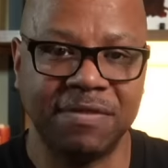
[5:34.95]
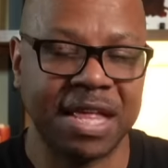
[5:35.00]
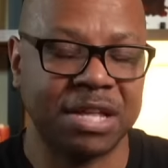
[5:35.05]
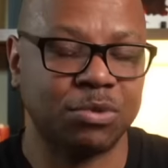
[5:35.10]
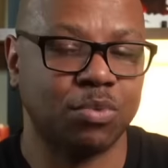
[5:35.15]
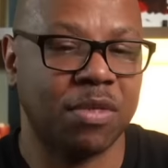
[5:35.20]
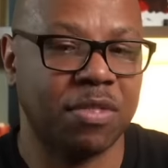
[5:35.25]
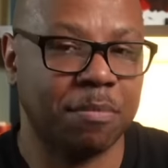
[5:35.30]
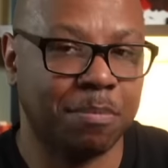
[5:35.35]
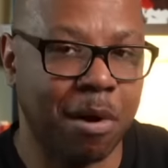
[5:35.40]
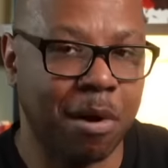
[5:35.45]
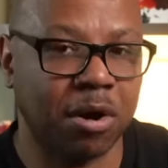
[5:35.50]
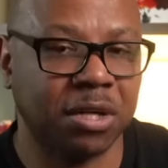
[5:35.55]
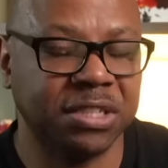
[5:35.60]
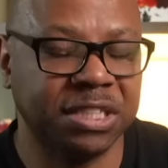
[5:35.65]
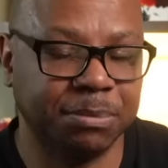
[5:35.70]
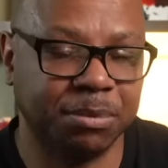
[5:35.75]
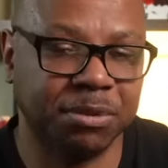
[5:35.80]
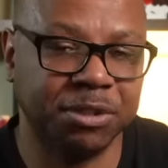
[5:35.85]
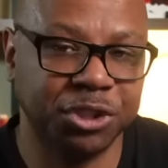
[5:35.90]
That's why the
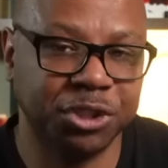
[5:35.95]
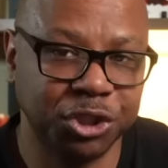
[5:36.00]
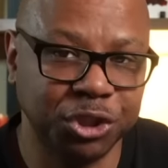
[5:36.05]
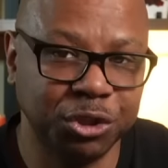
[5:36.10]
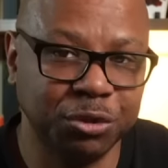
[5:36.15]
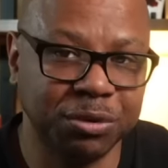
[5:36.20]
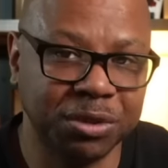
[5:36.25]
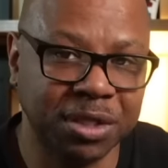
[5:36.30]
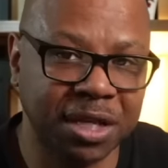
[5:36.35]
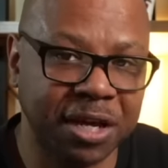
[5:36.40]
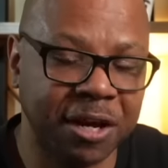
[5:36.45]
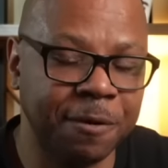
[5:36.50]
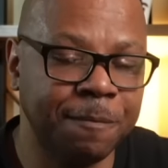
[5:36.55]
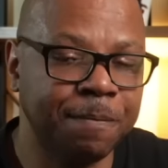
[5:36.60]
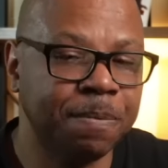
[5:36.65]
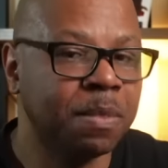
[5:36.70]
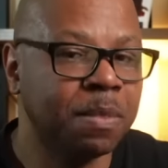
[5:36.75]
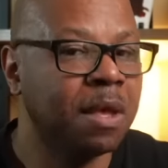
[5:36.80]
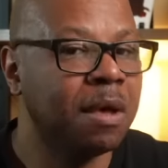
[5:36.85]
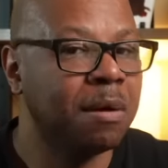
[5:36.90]
participle is used there
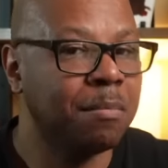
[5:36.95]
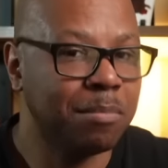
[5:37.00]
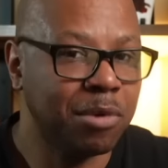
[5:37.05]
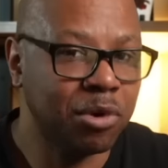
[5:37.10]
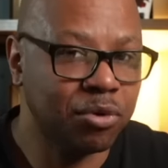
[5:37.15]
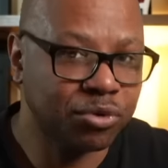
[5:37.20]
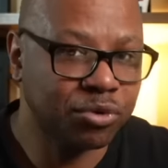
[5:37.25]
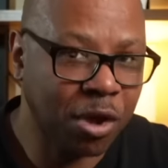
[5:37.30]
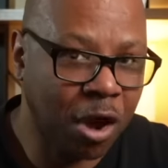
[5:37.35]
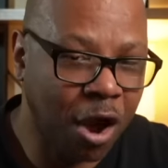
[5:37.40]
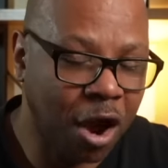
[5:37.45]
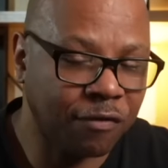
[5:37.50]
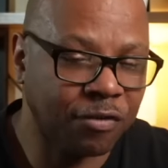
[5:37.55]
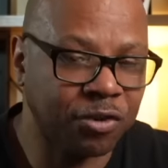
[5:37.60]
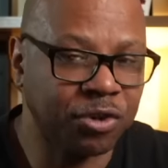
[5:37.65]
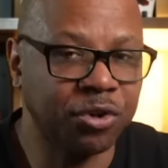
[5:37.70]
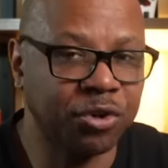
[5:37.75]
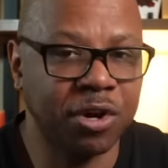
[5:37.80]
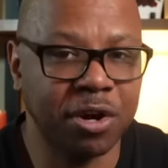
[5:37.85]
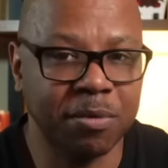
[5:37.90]
most often.
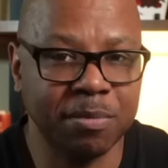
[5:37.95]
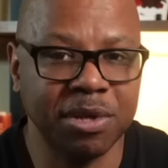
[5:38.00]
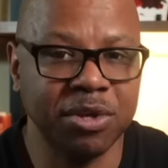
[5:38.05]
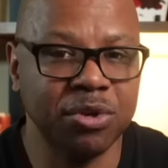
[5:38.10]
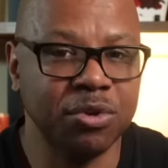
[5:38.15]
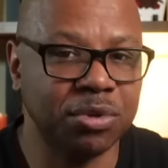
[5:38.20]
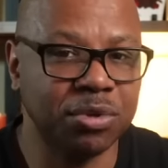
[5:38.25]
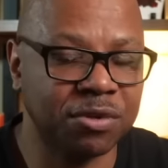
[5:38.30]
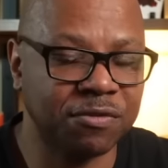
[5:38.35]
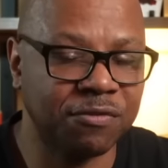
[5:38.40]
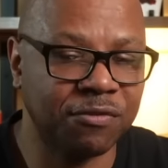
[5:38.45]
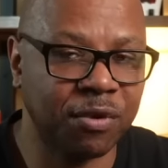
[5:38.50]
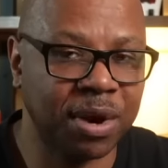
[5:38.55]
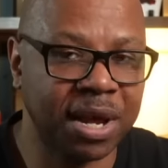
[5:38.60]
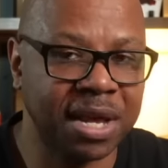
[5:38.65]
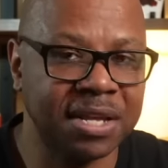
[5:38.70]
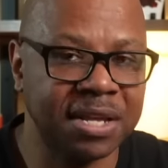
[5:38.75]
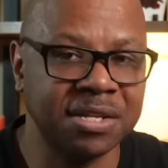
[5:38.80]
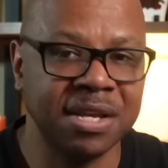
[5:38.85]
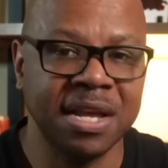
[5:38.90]
You'll hear me use this
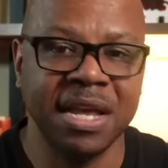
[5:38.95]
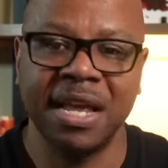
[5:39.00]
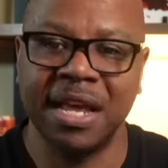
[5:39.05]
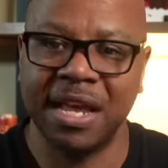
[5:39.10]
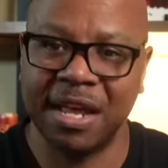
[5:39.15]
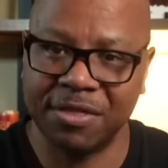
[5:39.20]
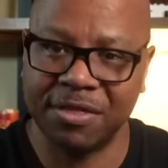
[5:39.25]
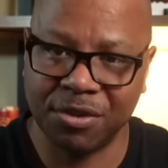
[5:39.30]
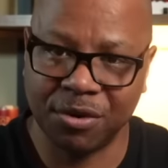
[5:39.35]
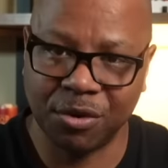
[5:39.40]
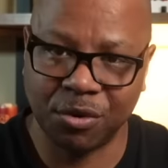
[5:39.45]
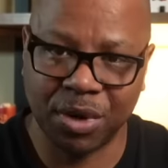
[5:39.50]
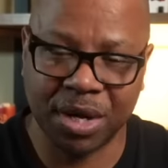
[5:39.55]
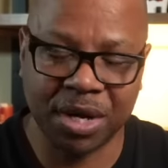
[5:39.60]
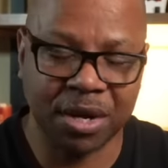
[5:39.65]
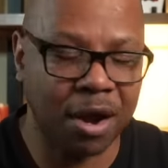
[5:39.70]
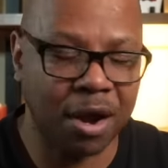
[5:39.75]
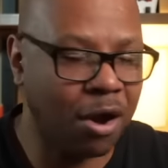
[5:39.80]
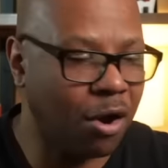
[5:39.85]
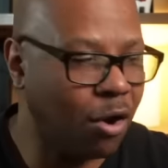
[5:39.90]
phrase in the
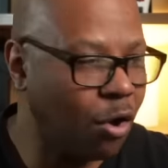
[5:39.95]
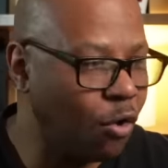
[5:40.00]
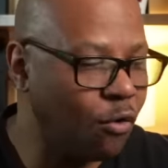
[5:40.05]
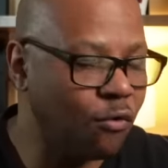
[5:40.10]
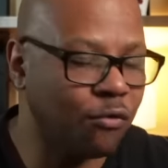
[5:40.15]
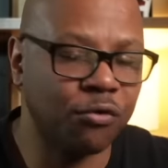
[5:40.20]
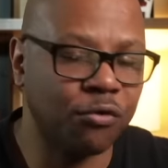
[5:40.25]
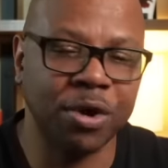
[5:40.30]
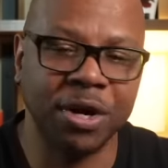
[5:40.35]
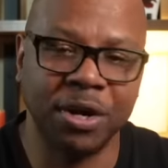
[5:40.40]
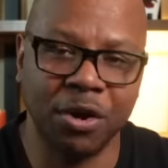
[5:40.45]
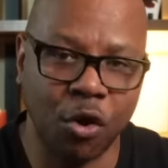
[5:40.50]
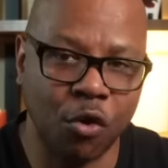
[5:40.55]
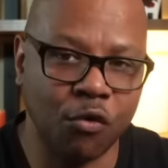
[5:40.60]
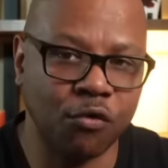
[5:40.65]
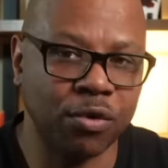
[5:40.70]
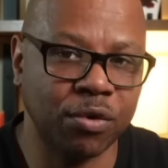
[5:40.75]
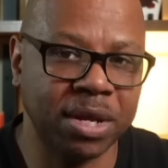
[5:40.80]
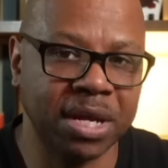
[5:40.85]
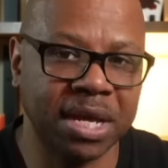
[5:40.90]
Greek over and
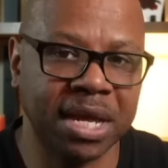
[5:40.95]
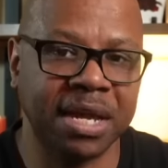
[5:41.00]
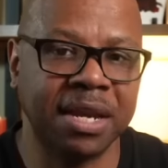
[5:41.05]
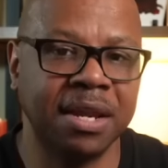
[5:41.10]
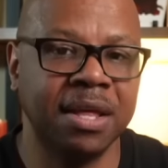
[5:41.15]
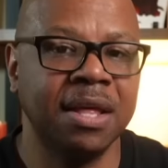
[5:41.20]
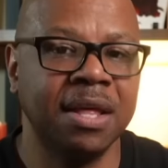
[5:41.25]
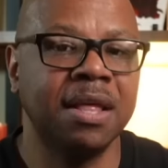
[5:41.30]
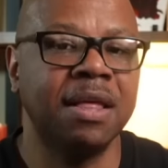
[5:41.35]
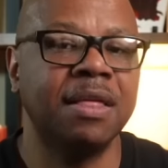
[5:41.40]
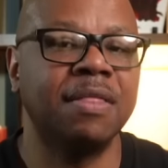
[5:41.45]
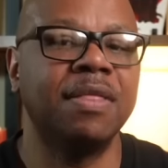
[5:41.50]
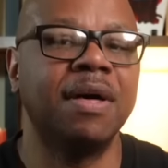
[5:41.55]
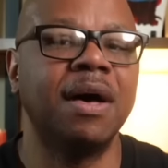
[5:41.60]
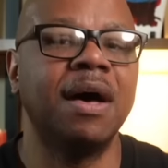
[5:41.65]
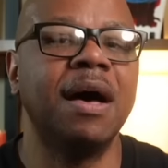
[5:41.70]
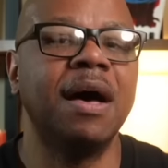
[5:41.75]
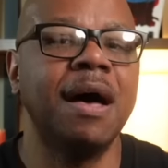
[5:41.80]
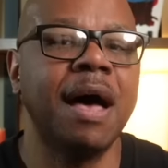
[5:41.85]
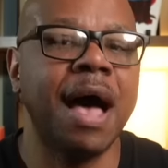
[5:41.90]
over again
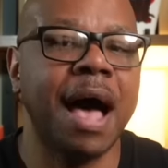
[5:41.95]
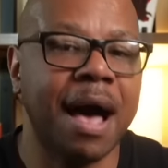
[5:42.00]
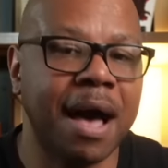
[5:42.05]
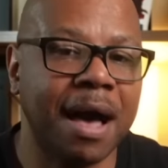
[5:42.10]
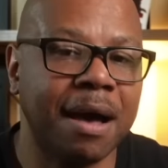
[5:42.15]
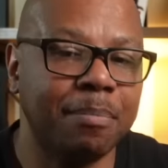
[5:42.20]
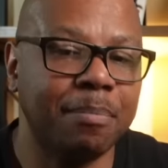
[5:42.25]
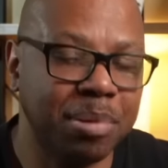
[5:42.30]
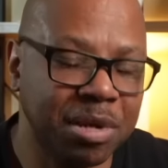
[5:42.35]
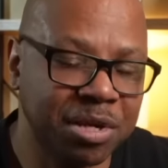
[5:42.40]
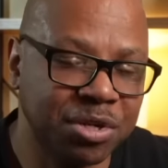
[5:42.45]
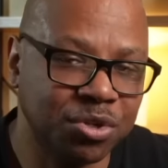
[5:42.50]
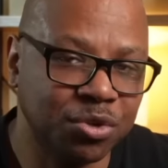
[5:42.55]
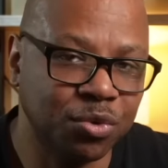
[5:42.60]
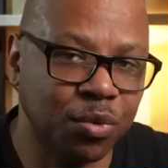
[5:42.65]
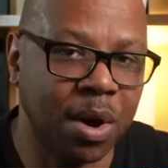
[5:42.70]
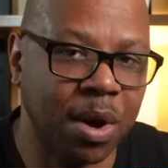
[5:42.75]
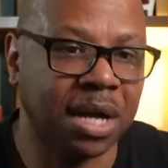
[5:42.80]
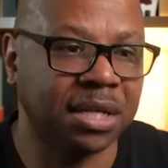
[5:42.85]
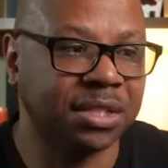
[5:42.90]
the
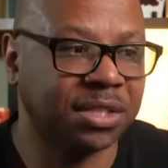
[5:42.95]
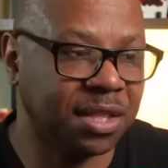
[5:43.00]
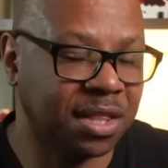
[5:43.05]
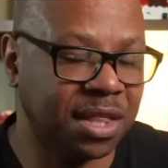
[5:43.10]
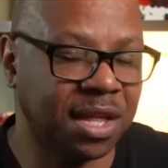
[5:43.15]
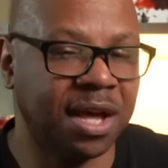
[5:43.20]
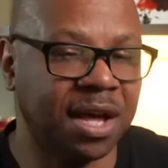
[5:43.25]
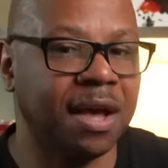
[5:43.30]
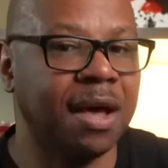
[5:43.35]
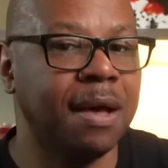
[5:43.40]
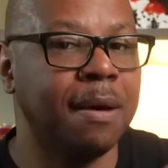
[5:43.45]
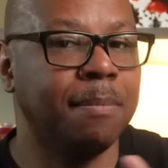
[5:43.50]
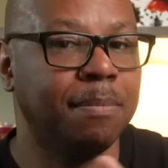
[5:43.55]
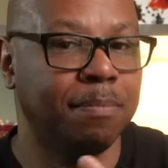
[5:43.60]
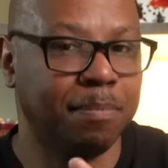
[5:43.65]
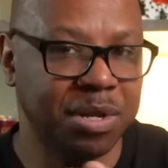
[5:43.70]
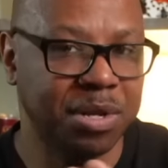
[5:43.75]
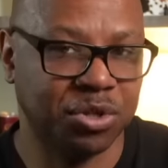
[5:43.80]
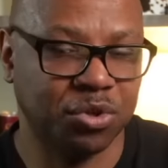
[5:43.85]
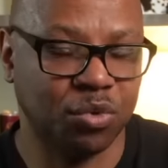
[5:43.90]
hapistuans, the
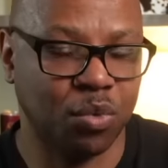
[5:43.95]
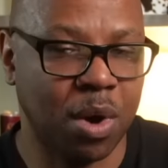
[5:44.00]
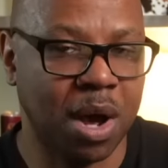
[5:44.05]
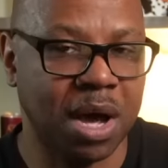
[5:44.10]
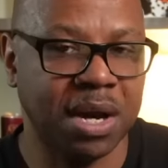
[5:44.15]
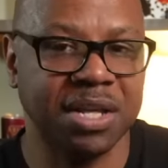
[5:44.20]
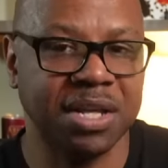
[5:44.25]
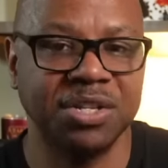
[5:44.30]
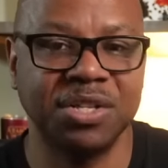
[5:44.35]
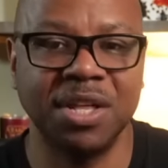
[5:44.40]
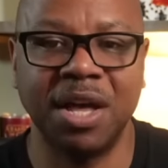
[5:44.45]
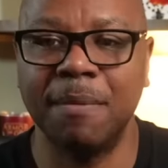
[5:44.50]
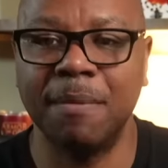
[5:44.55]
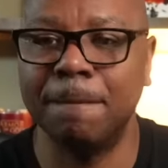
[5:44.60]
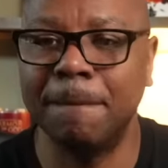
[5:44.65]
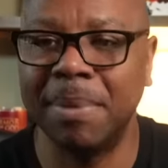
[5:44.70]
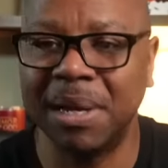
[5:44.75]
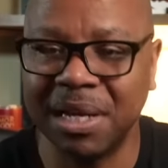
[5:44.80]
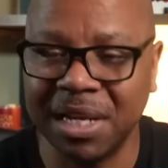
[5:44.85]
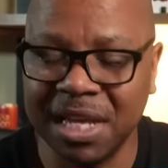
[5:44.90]
pistol one is the
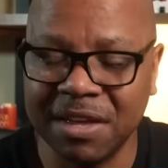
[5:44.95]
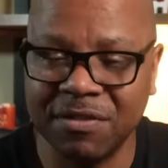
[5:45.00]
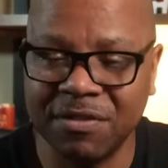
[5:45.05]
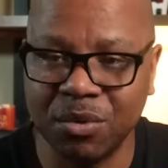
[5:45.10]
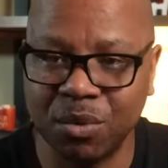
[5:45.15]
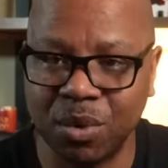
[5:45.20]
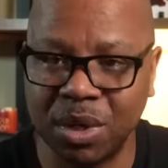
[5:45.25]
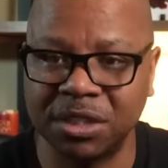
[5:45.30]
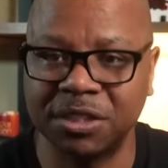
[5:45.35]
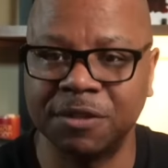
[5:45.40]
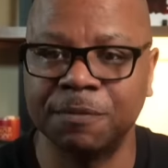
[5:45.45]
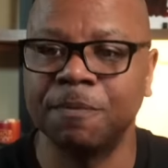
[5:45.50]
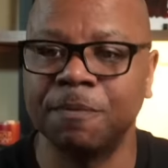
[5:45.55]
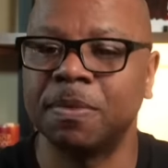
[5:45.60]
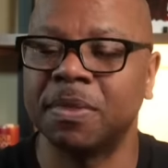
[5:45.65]
believing ones.